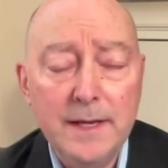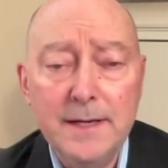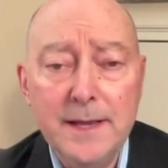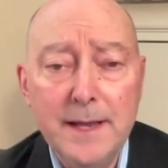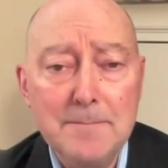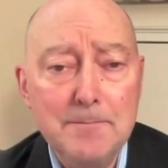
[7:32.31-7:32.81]
And
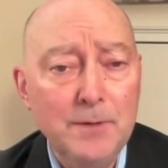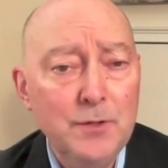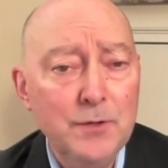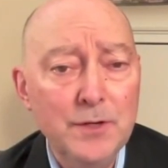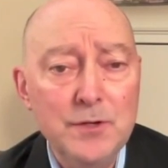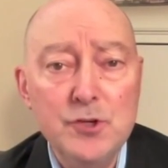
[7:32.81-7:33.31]
again,
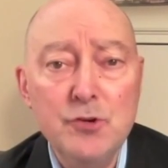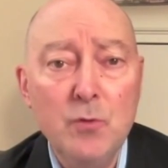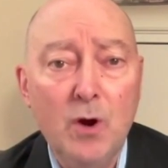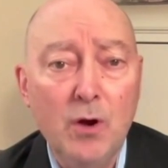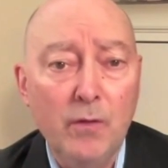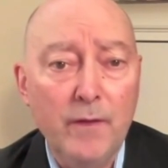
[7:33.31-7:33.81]
you can
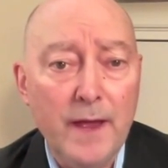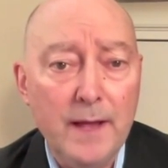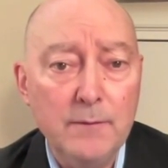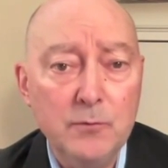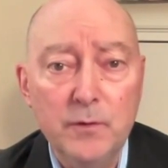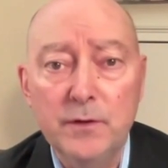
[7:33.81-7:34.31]
do all
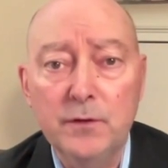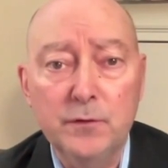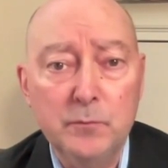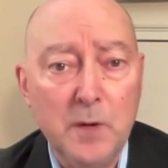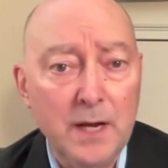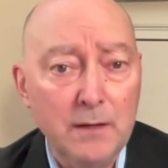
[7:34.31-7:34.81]
that with a
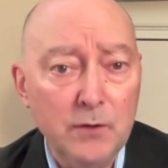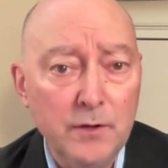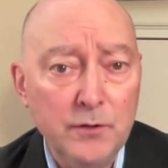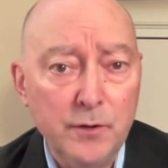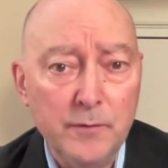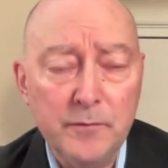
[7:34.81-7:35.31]
smile
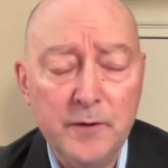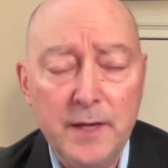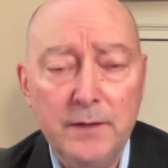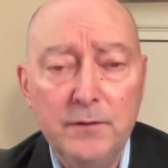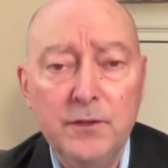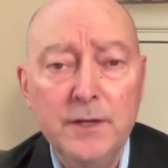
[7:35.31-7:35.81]
on your
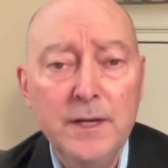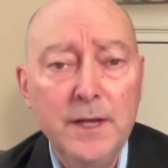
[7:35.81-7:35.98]
face